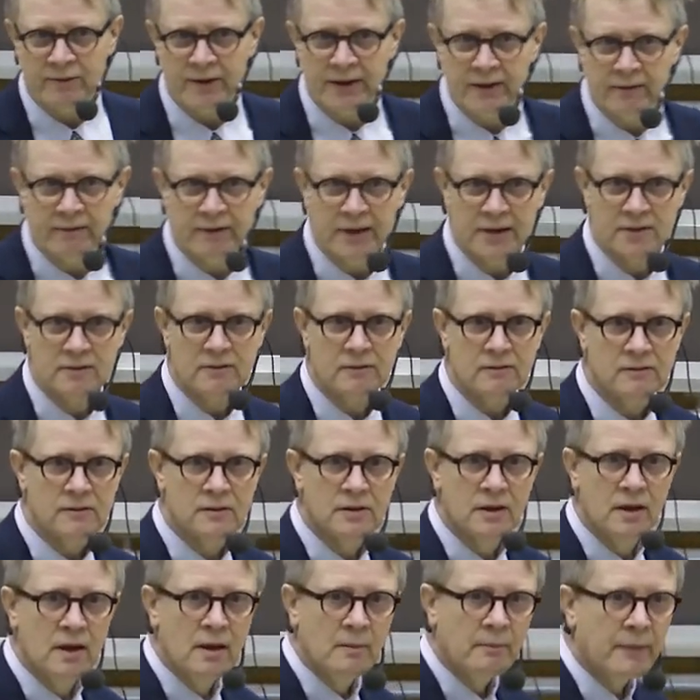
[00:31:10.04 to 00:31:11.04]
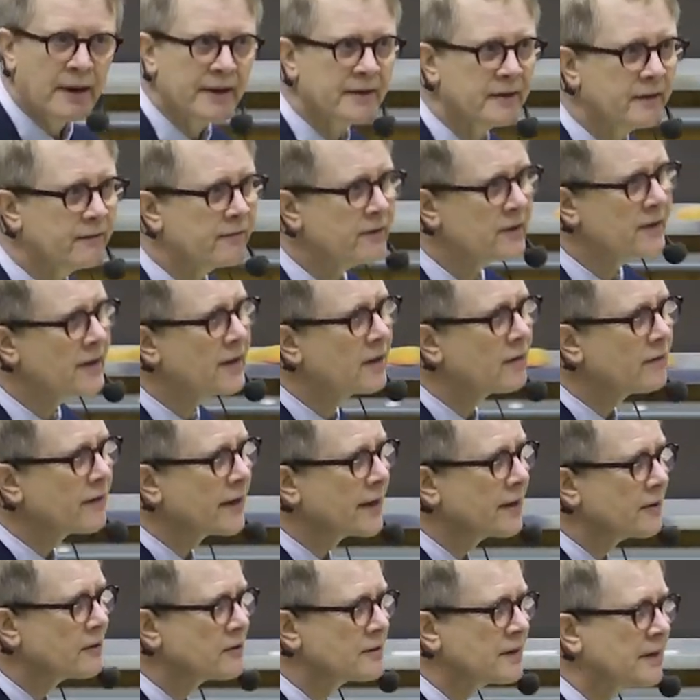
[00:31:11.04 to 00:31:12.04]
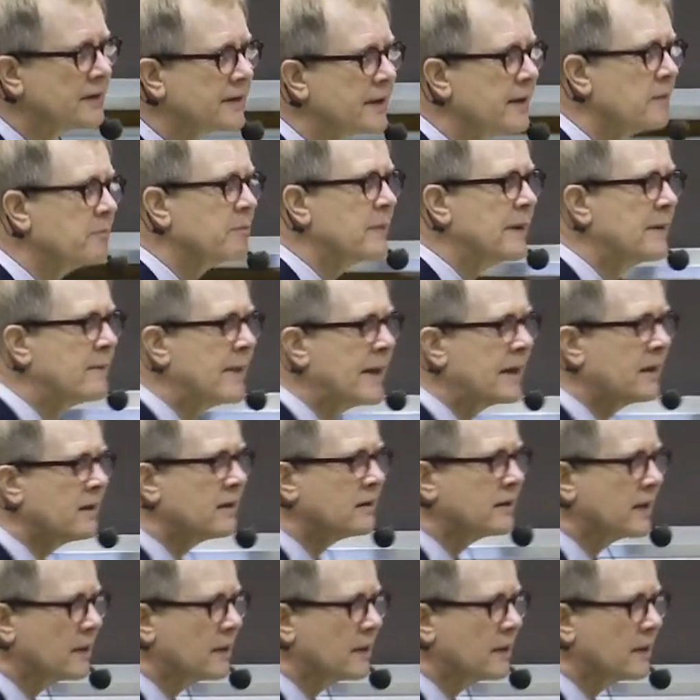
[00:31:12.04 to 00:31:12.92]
of innovations by different innovators and then making